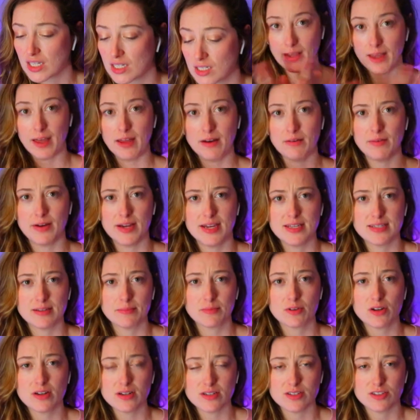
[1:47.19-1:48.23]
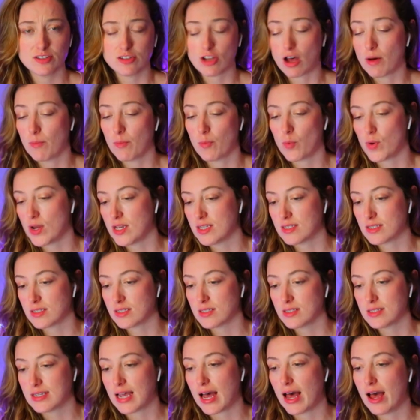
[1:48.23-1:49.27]
Anyways, I'm gonna stop wasting
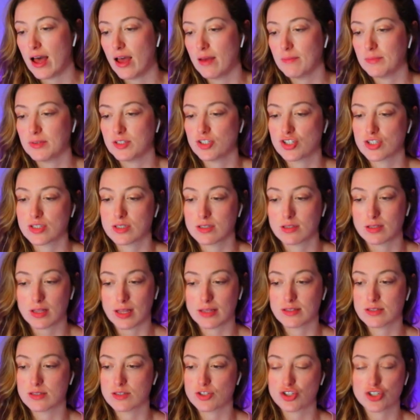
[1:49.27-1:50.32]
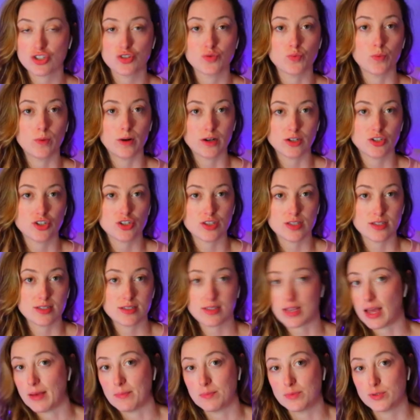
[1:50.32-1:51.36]
time and let's watch this
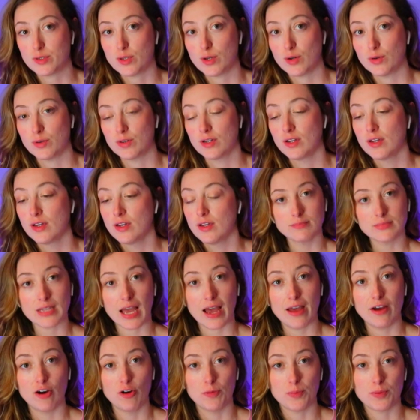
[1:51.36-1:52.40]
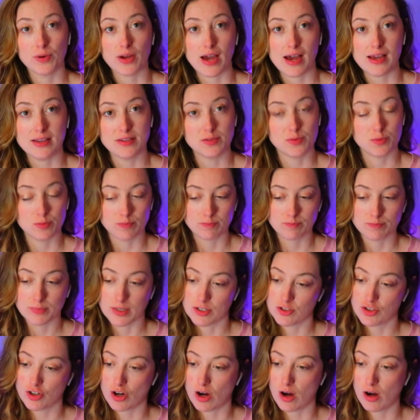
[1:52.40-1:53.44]
episode. I hope you guys
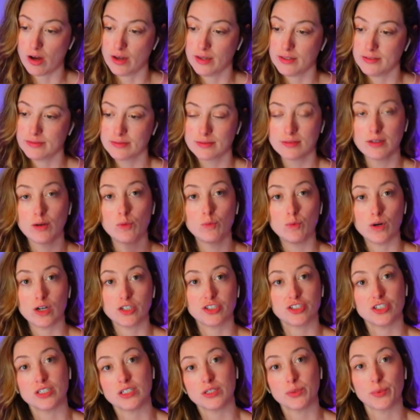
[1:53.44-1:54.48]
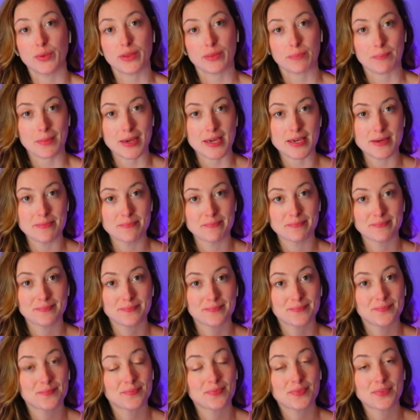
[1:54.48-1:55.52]
enjoy watching with me,
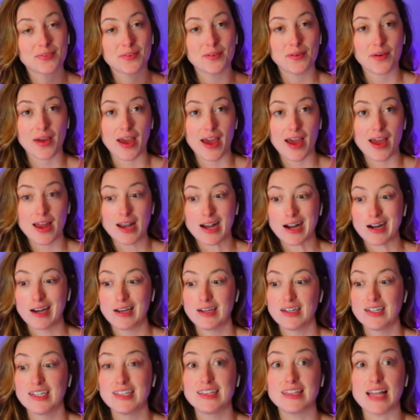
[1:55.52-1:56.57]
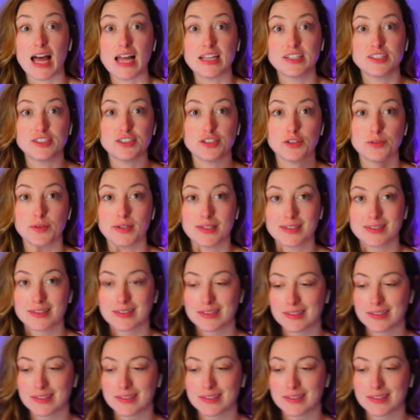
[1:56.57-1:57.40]
okay? Let's do it.